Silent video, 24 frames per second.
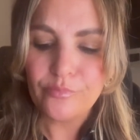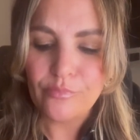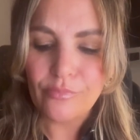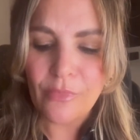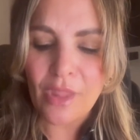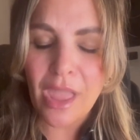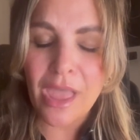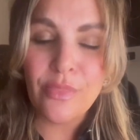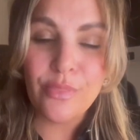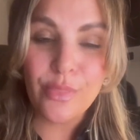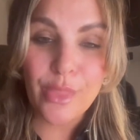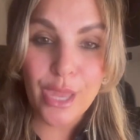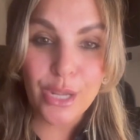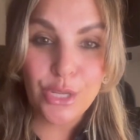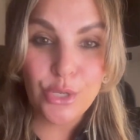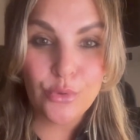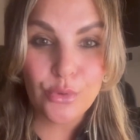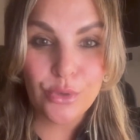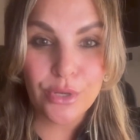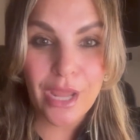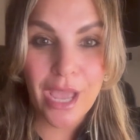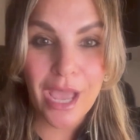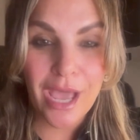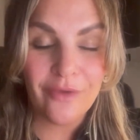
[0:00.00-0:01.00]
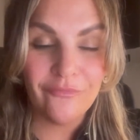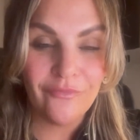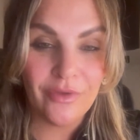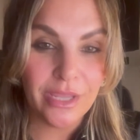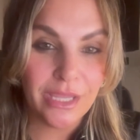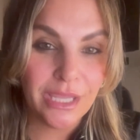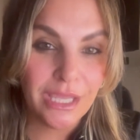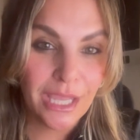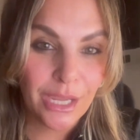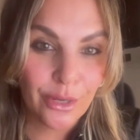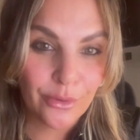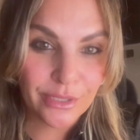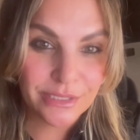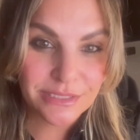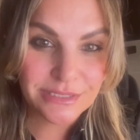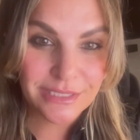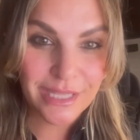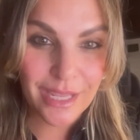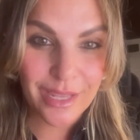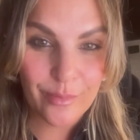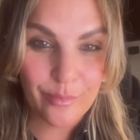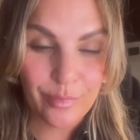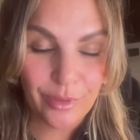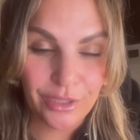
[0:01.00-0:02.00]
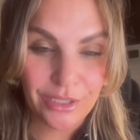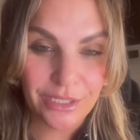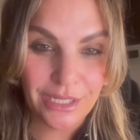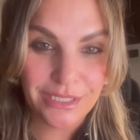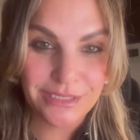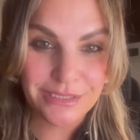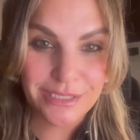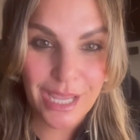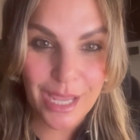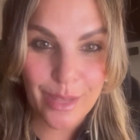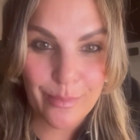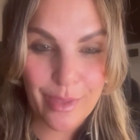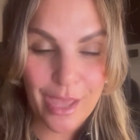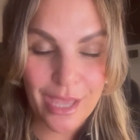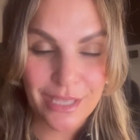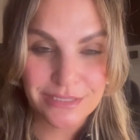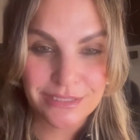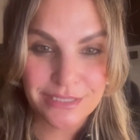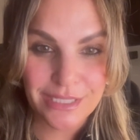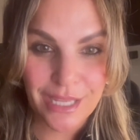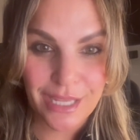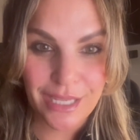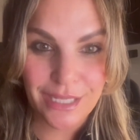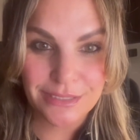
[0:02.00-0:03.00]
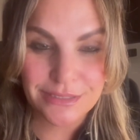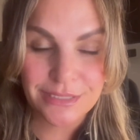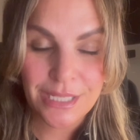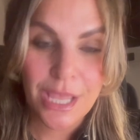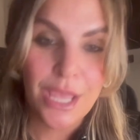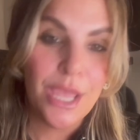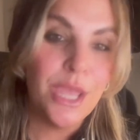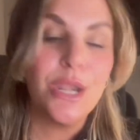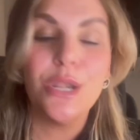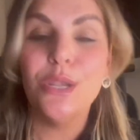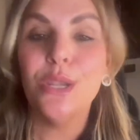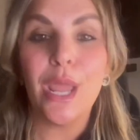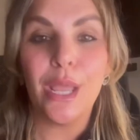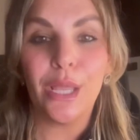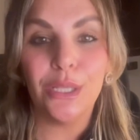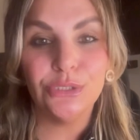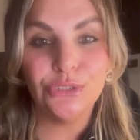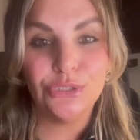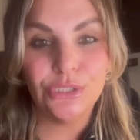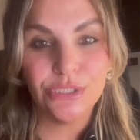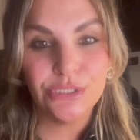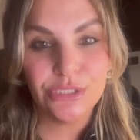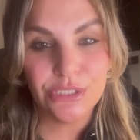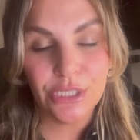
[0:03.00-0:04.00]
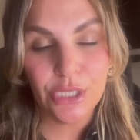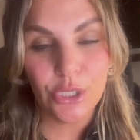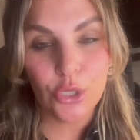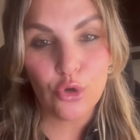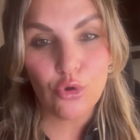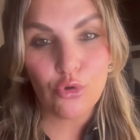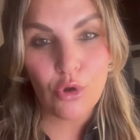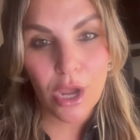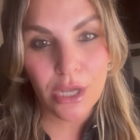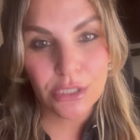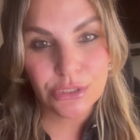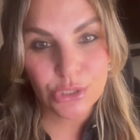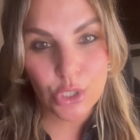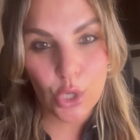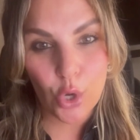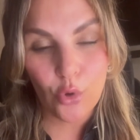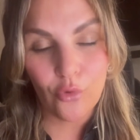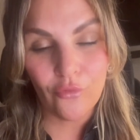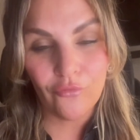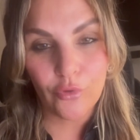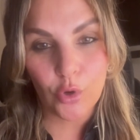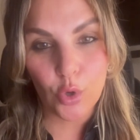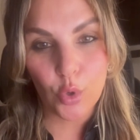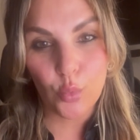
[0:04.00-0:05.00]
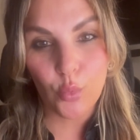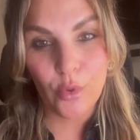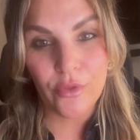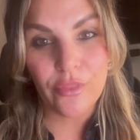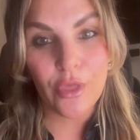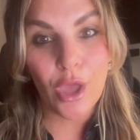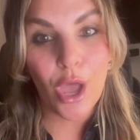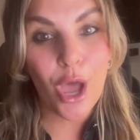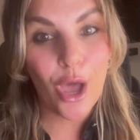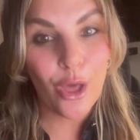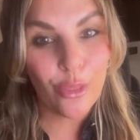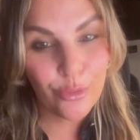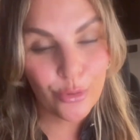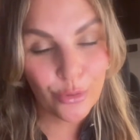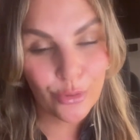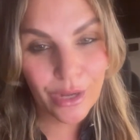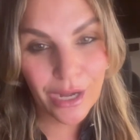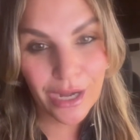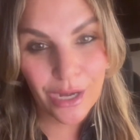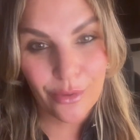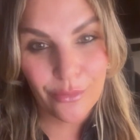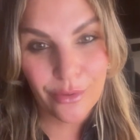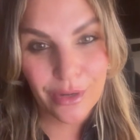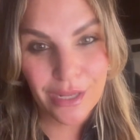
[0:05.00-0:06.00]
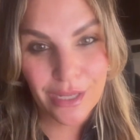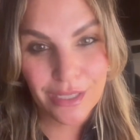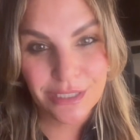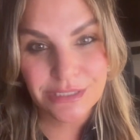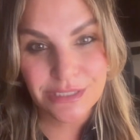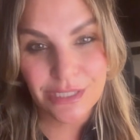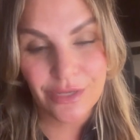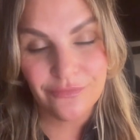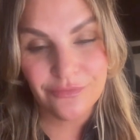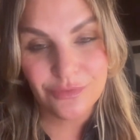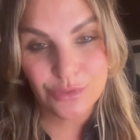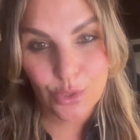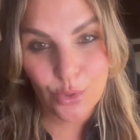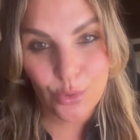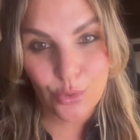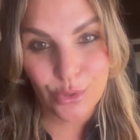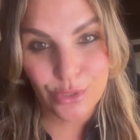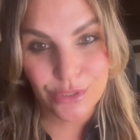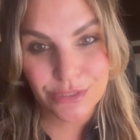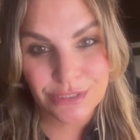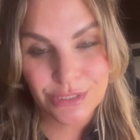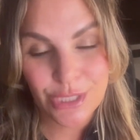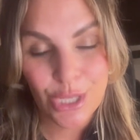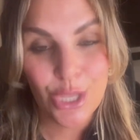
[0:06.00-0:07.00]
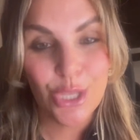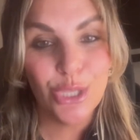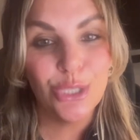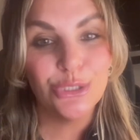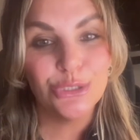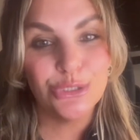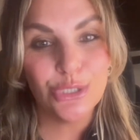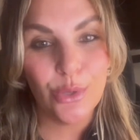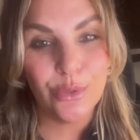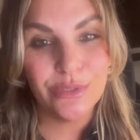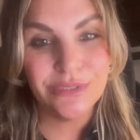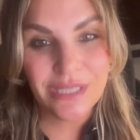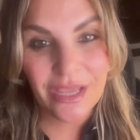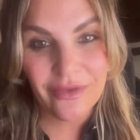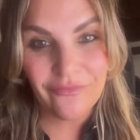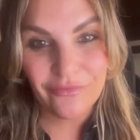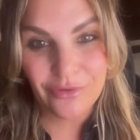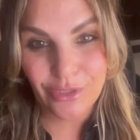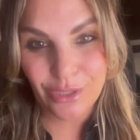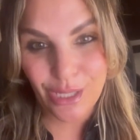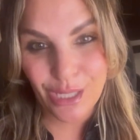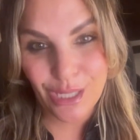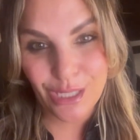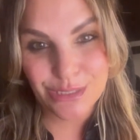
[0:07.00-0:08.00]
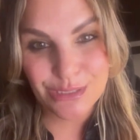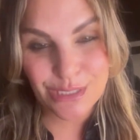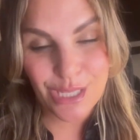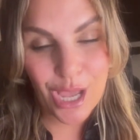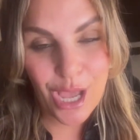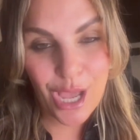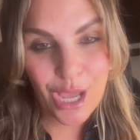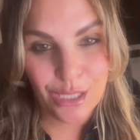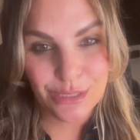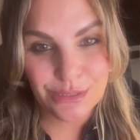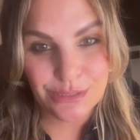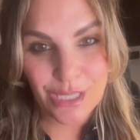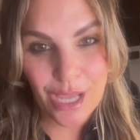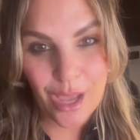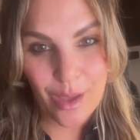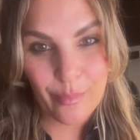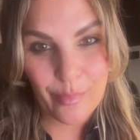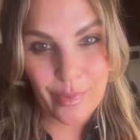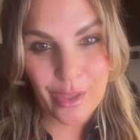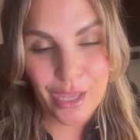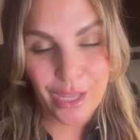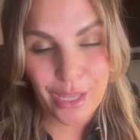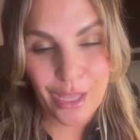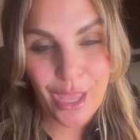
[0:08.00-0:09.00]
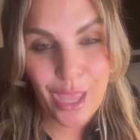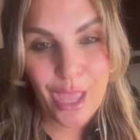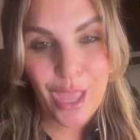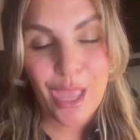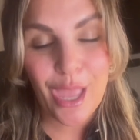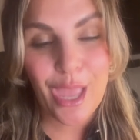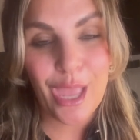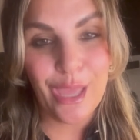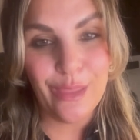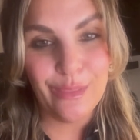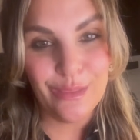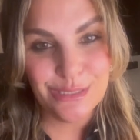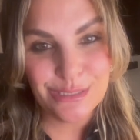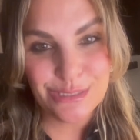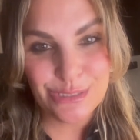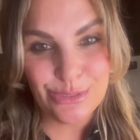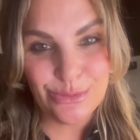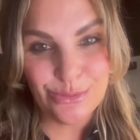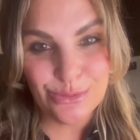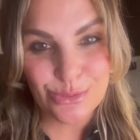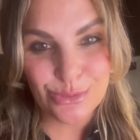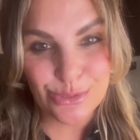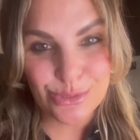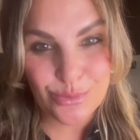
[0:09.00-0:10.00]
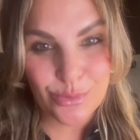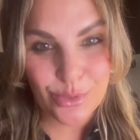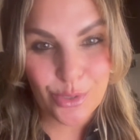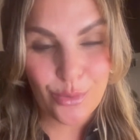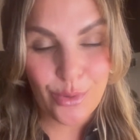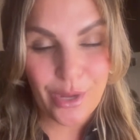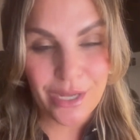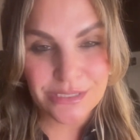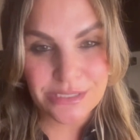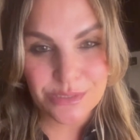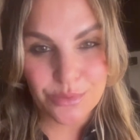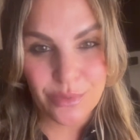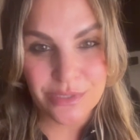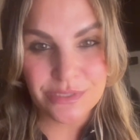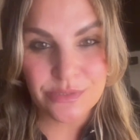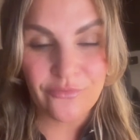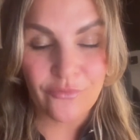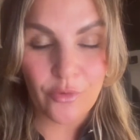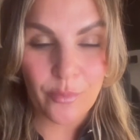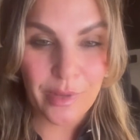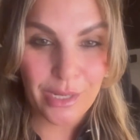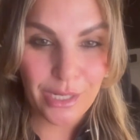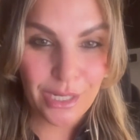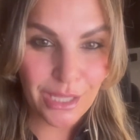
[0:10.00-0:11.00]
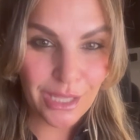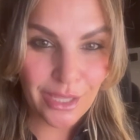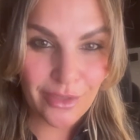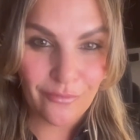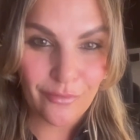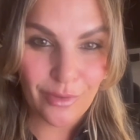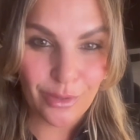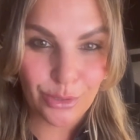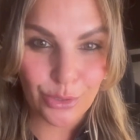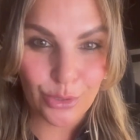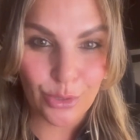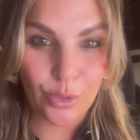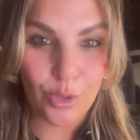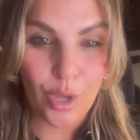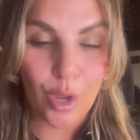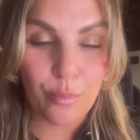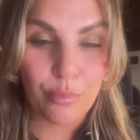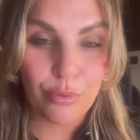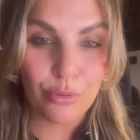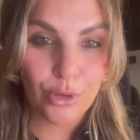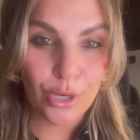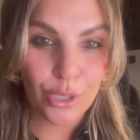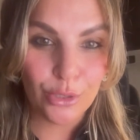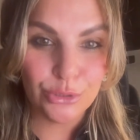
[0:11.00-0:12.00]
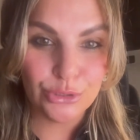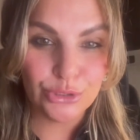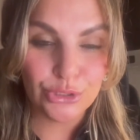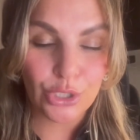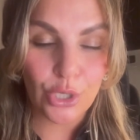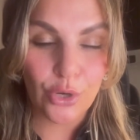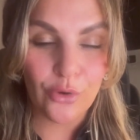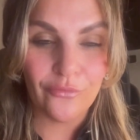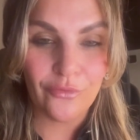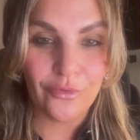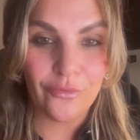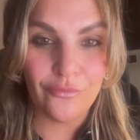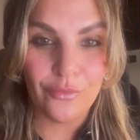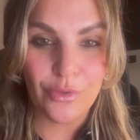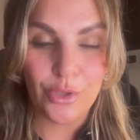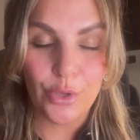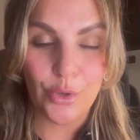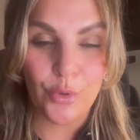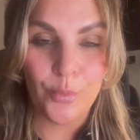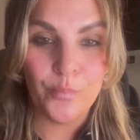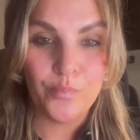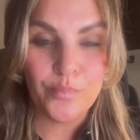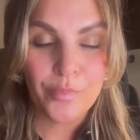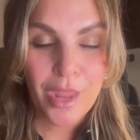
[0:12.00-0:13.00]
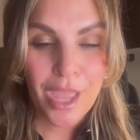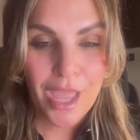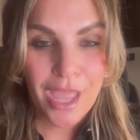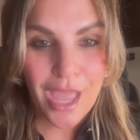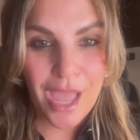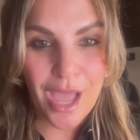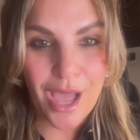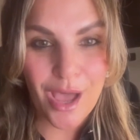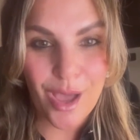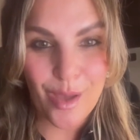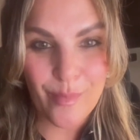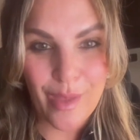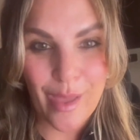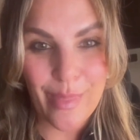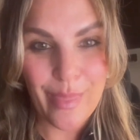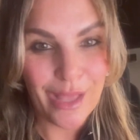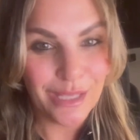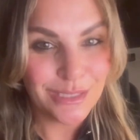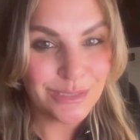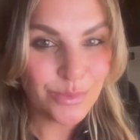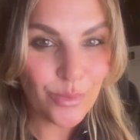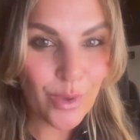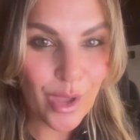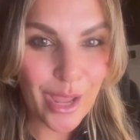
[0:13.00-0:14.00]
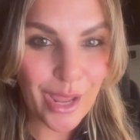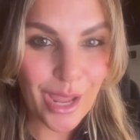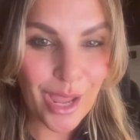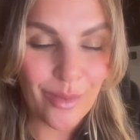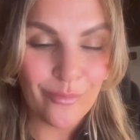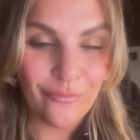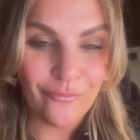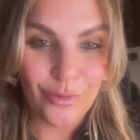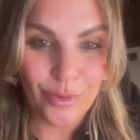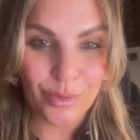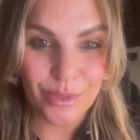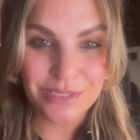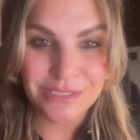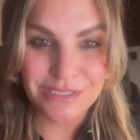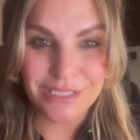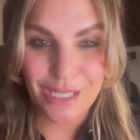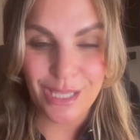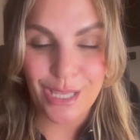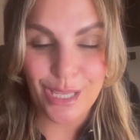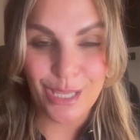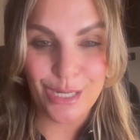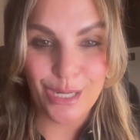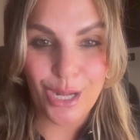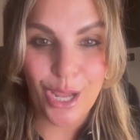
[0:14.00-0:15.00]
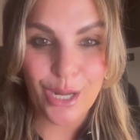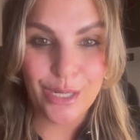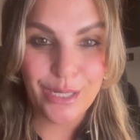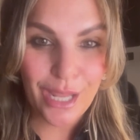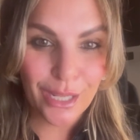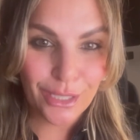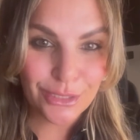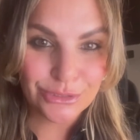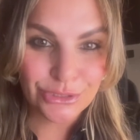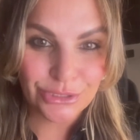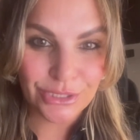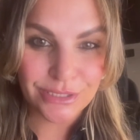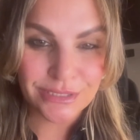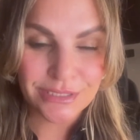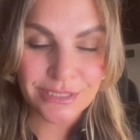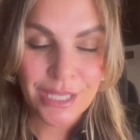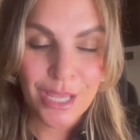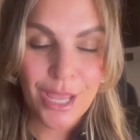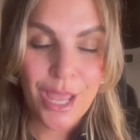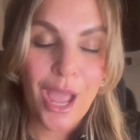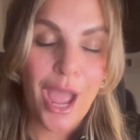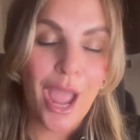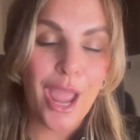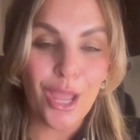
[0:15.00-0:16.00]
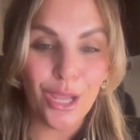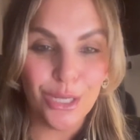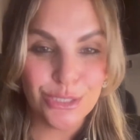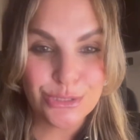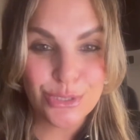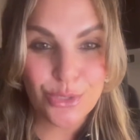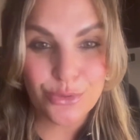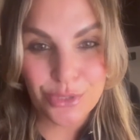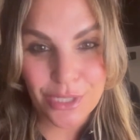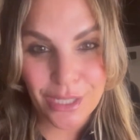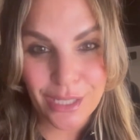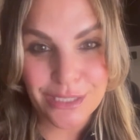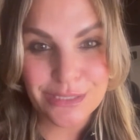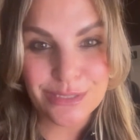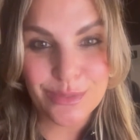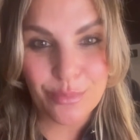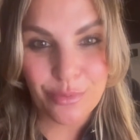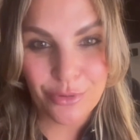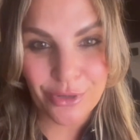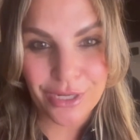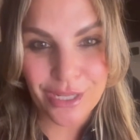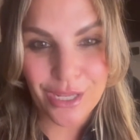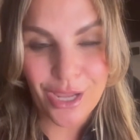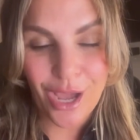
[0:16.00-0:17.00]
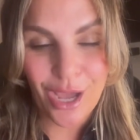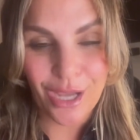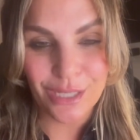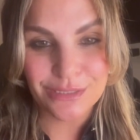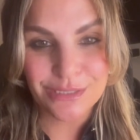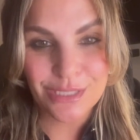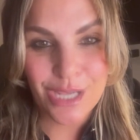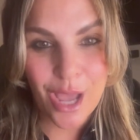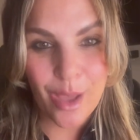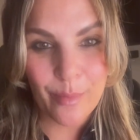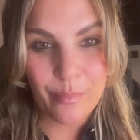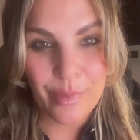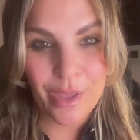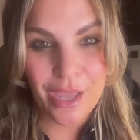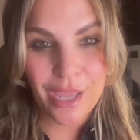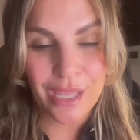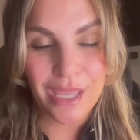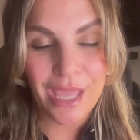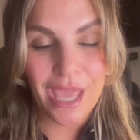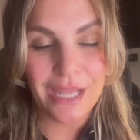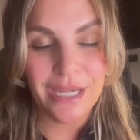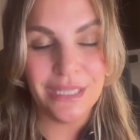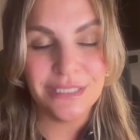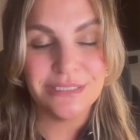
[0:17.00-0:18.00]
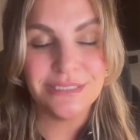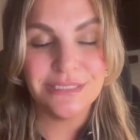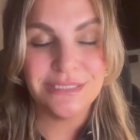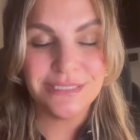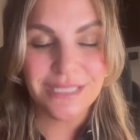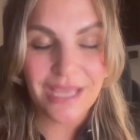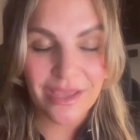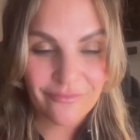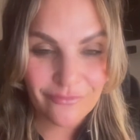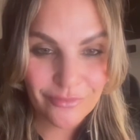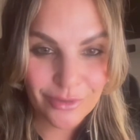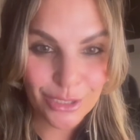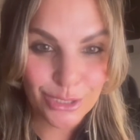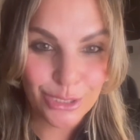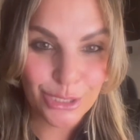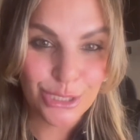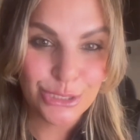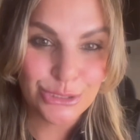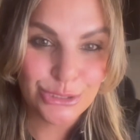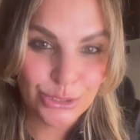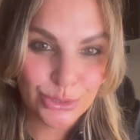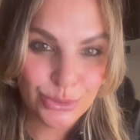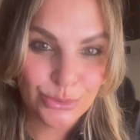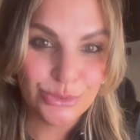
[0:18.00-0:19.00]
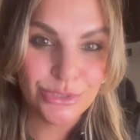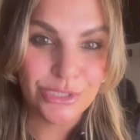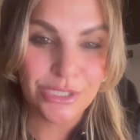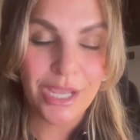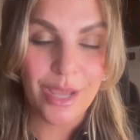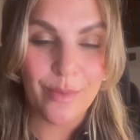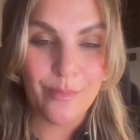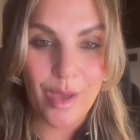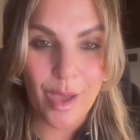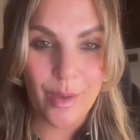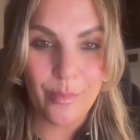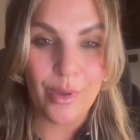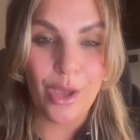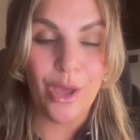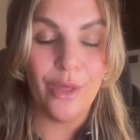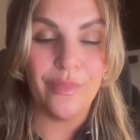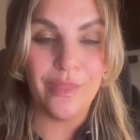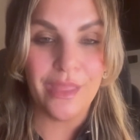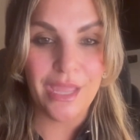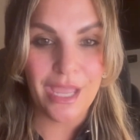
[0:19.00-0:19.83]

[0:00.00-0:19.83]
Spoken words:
And then you could have vicarious liability type essays. Negligence can cross over with other areas of torts. So it definitely is a hot topic. And this user's request was for me to give a little approach overview. And that's why I'm focusing in on negligence. I also think it's a pretty hot topic, and it's definitely due to come up on the